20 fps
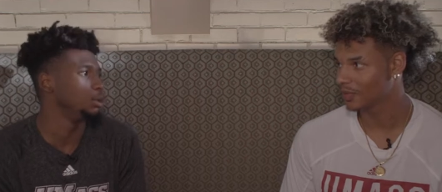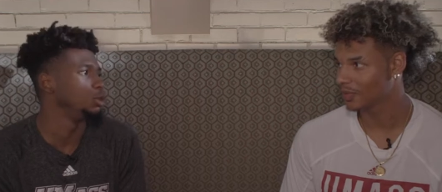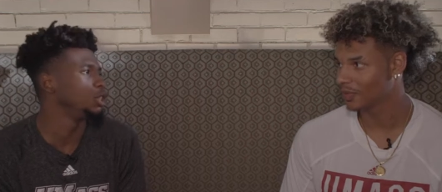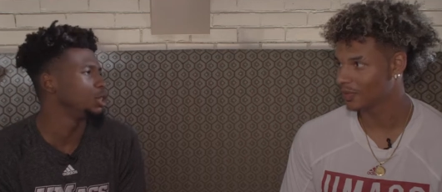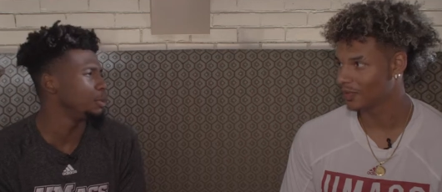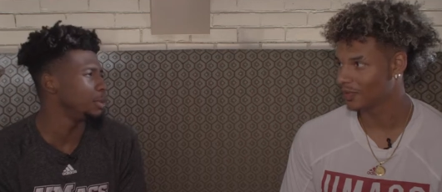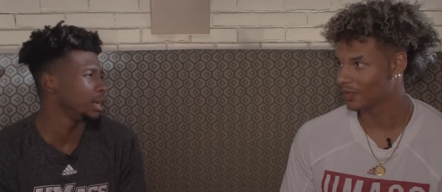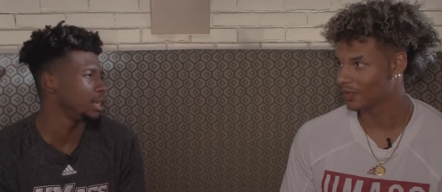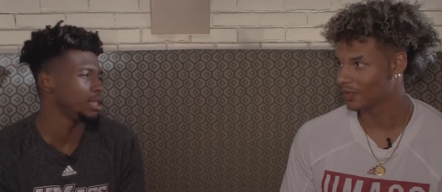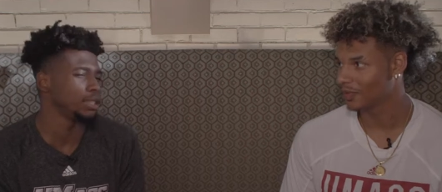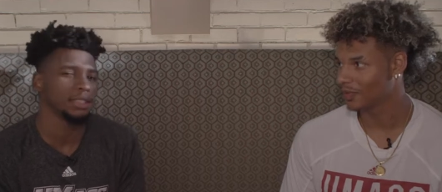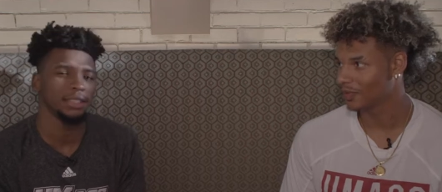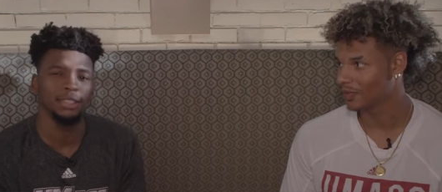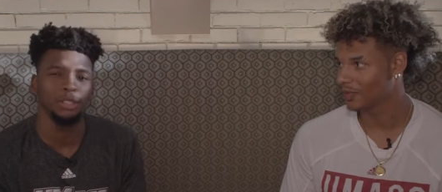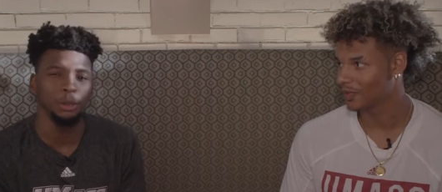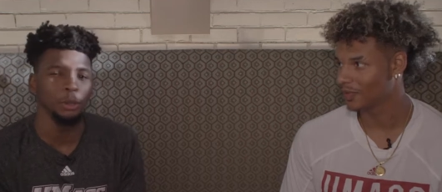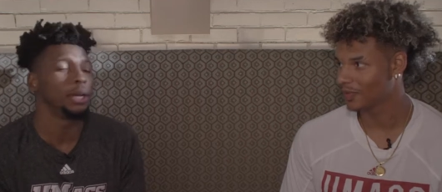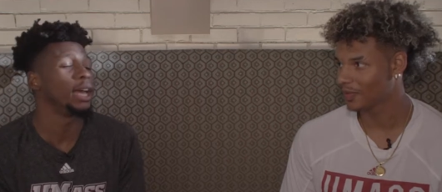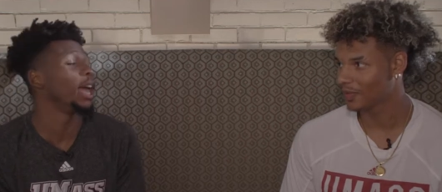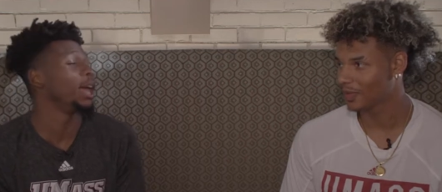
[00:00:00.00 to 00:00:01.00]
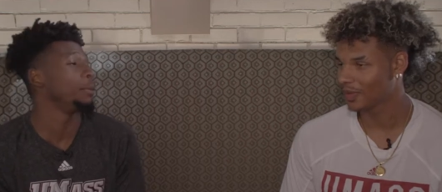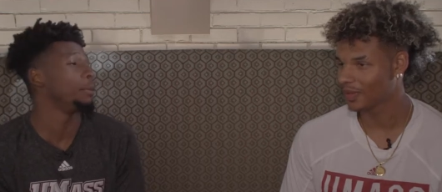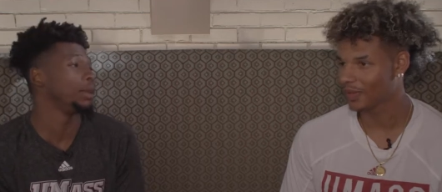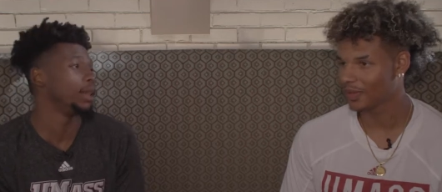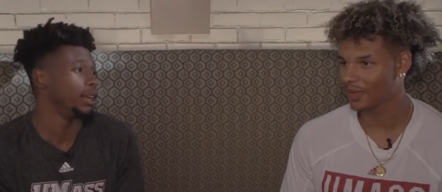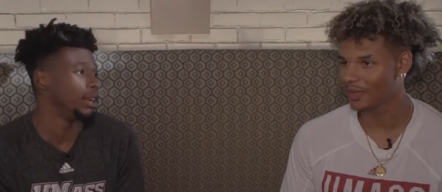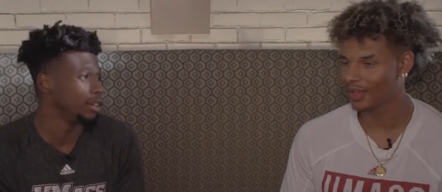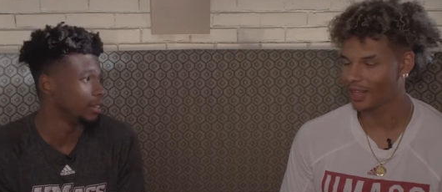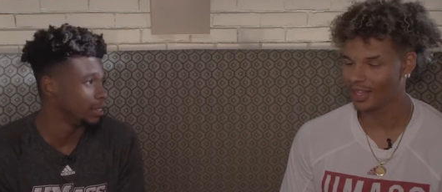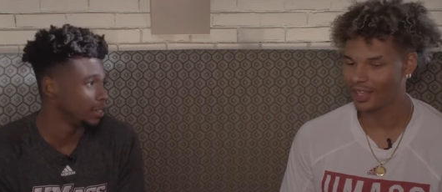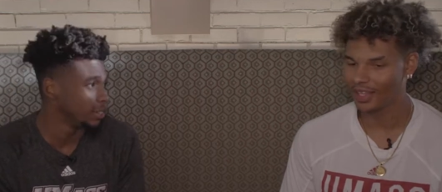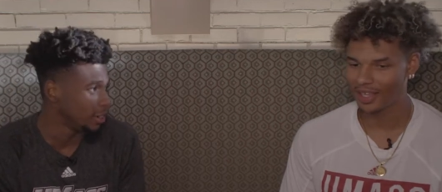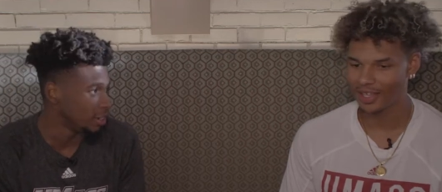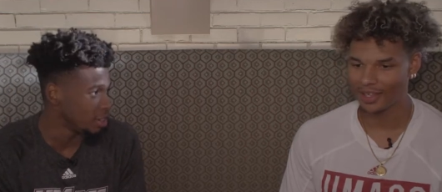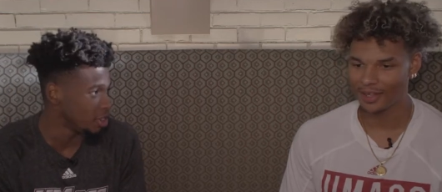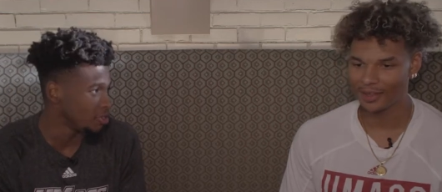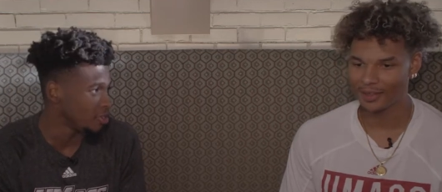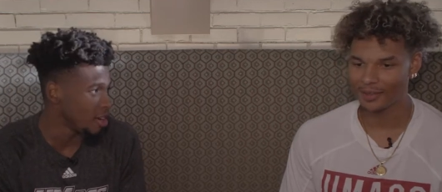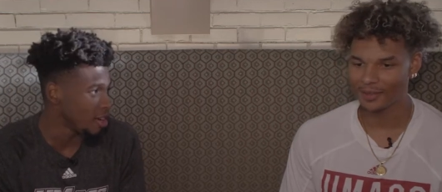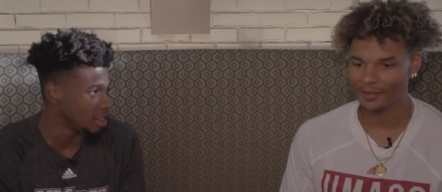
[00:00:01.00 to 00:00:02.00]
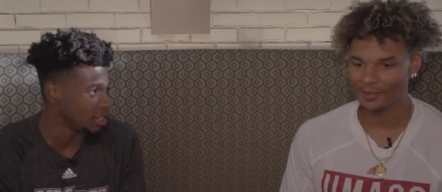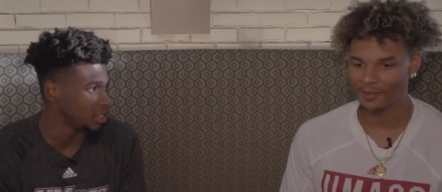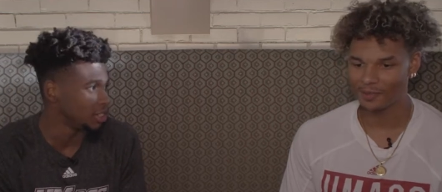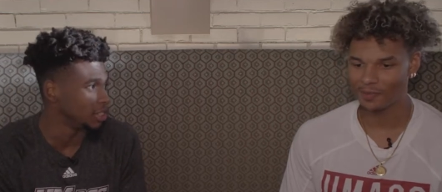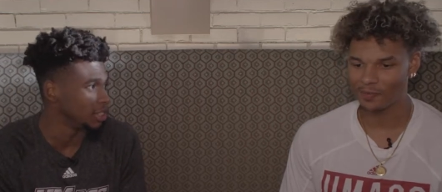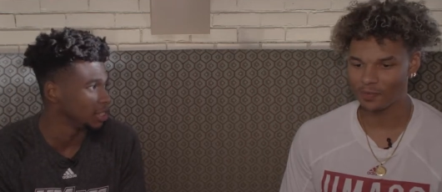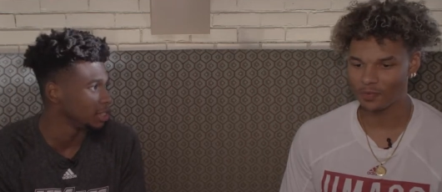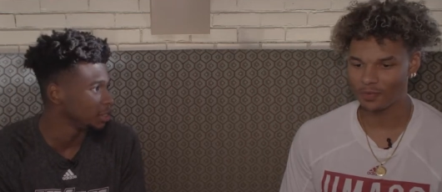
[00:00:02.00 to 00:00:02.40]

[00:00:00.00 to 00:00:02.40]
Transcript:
Speaker 1: Who's the best 2K player on the roster?